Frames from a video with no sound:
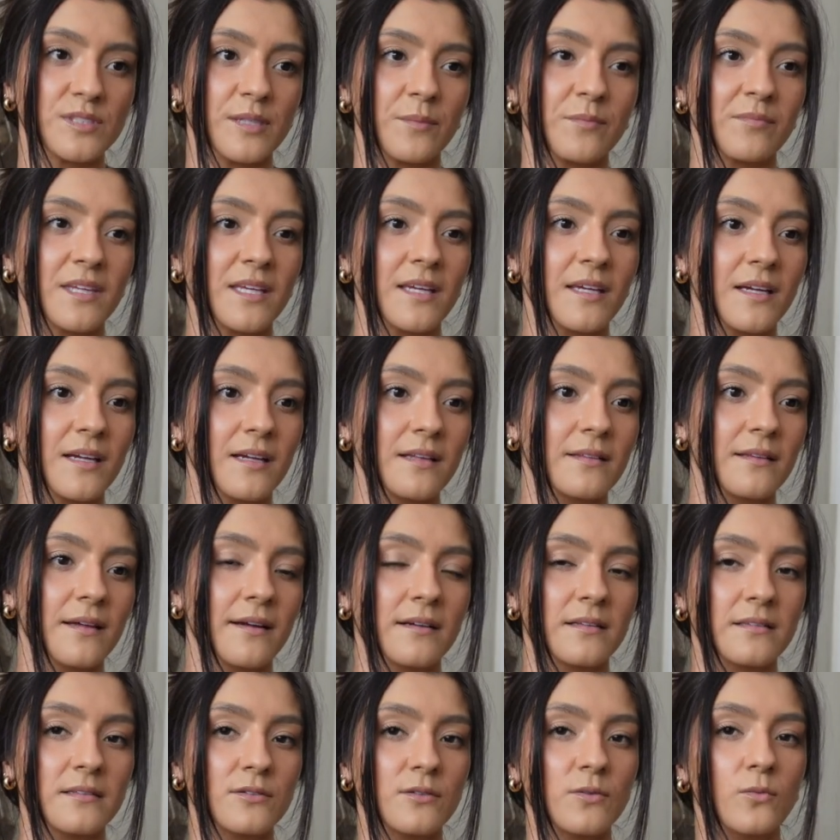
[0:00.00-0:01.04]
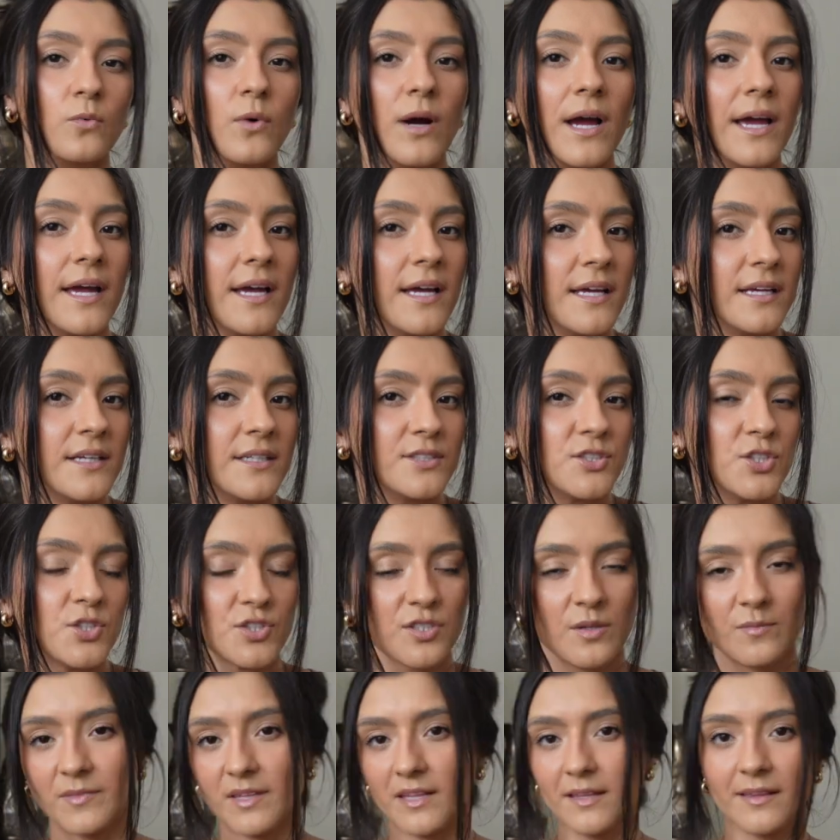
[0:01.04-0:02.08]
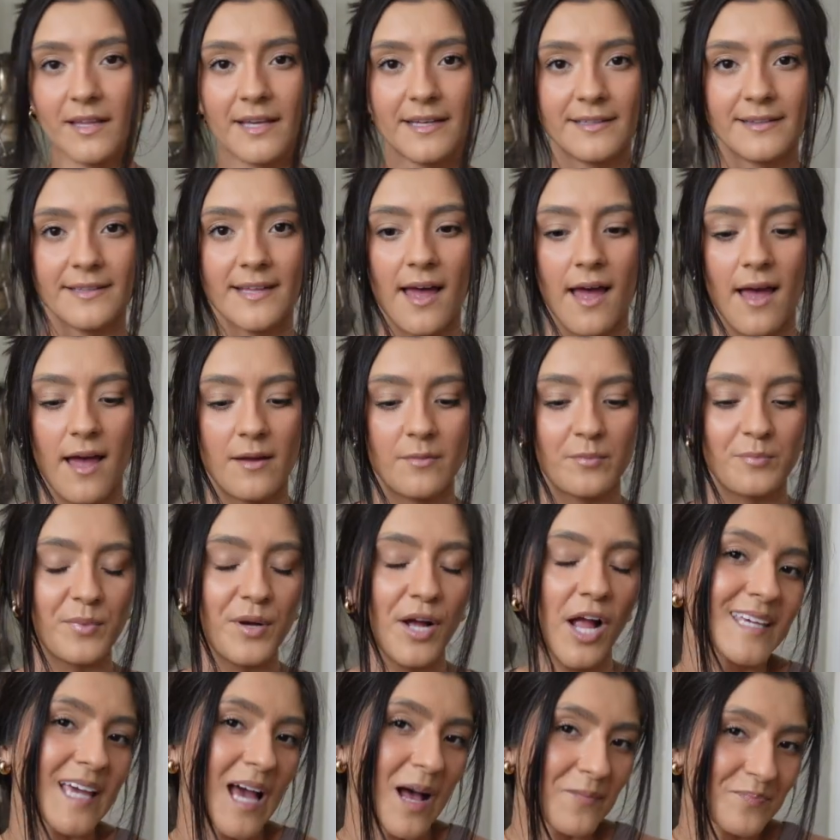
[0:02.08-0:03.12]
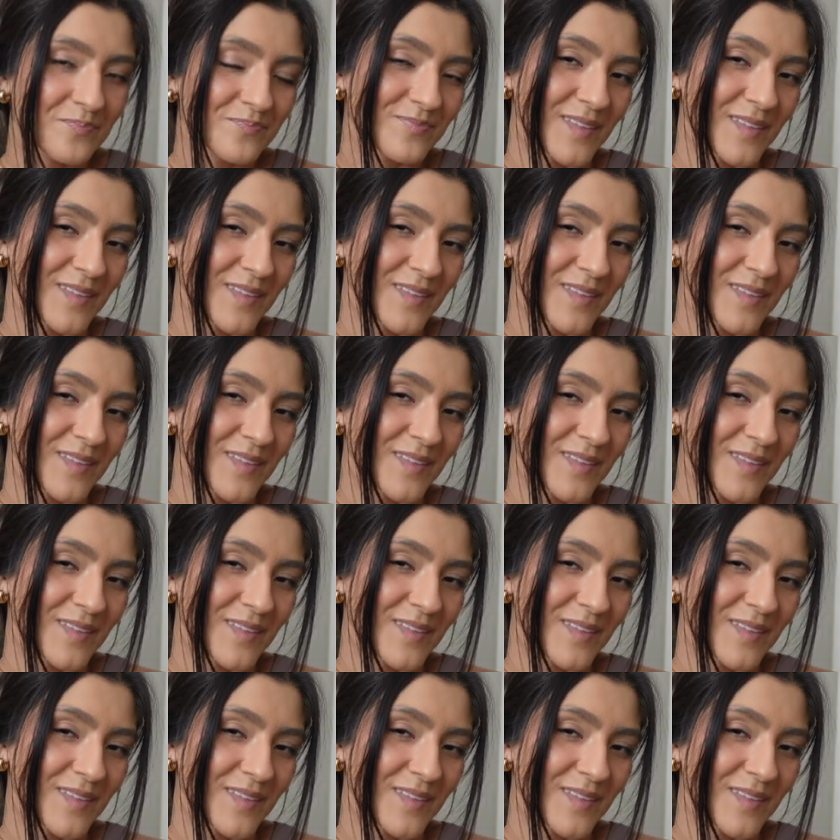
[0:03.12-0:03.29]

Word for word: I'm thinking like a little wedge or something like that, but yeah,